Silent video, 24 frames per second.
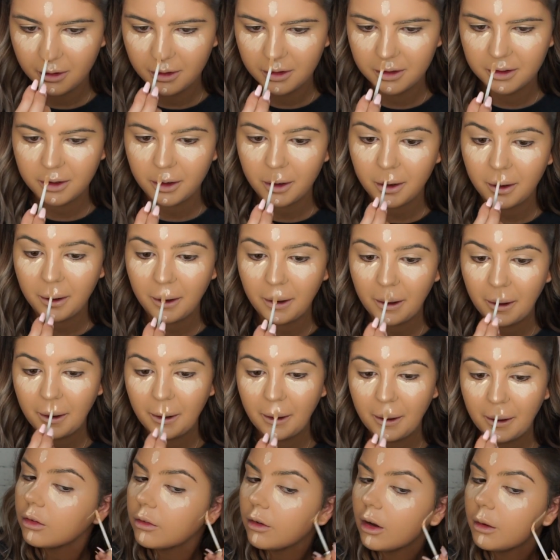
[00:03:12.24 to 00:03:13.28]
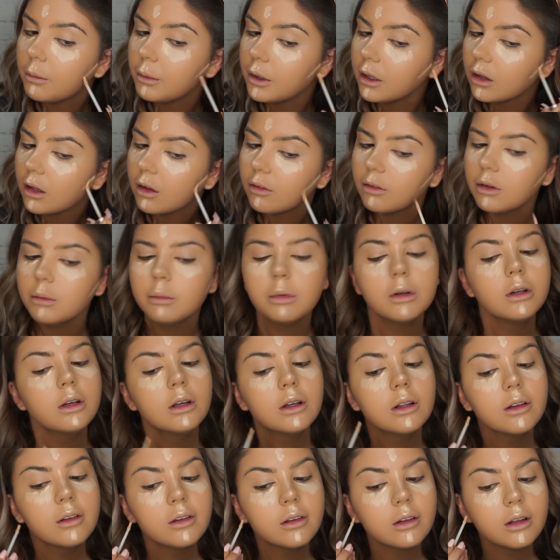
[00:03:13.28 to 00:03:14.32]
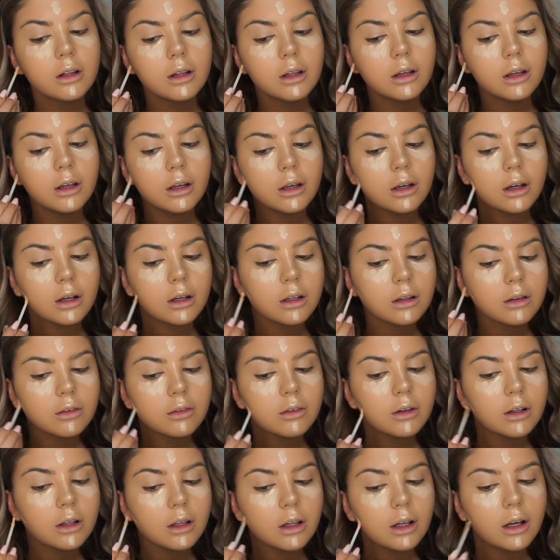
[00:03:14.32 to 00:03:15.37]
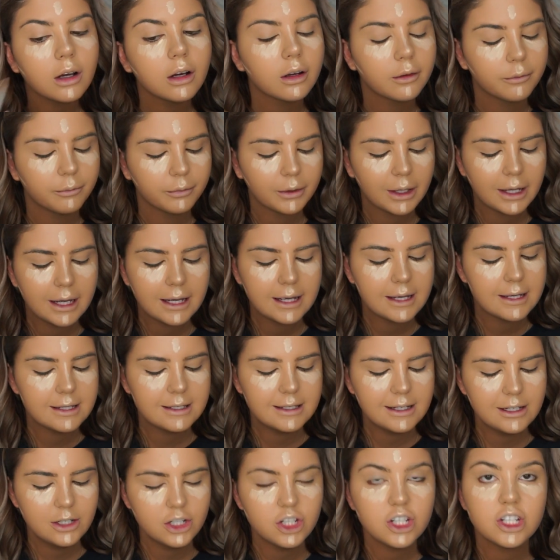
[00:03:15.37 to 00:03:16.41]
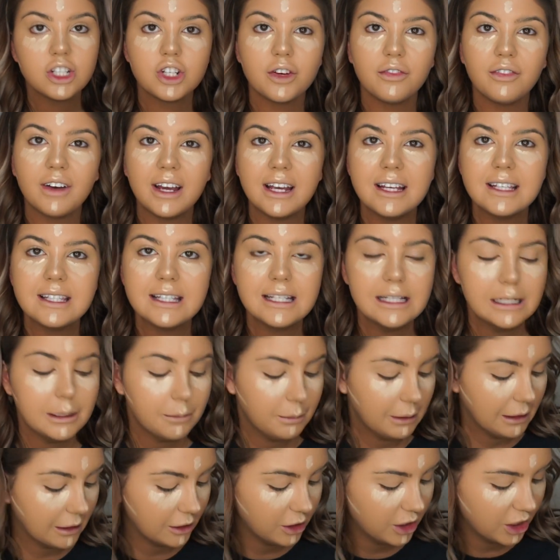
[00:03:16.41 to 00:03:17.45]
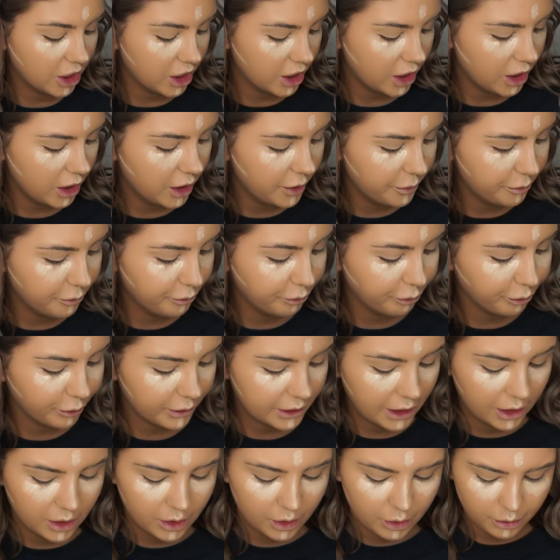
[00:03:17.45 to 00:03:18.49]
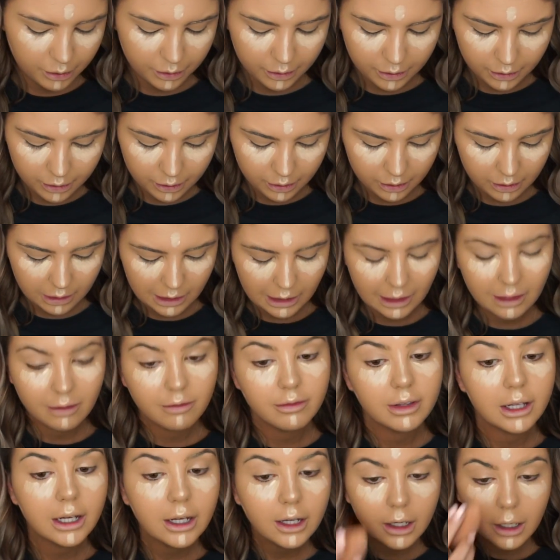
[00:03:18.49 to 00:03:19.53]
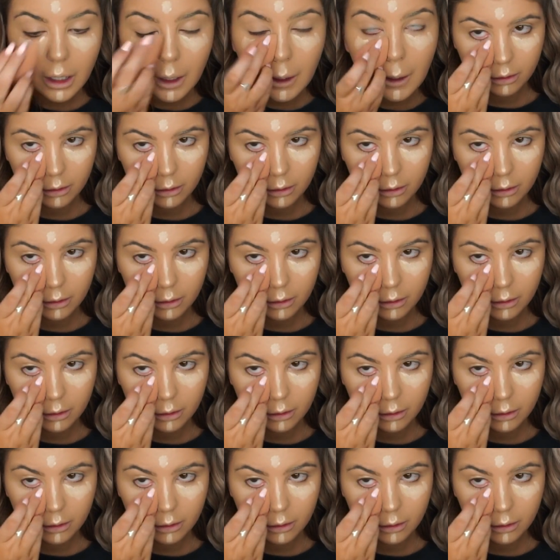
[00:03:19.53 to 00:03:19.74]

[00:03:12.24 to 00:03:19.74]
So I've been loving putting concealer here. I just feel like it cinches your face in a bit, you know? Love that.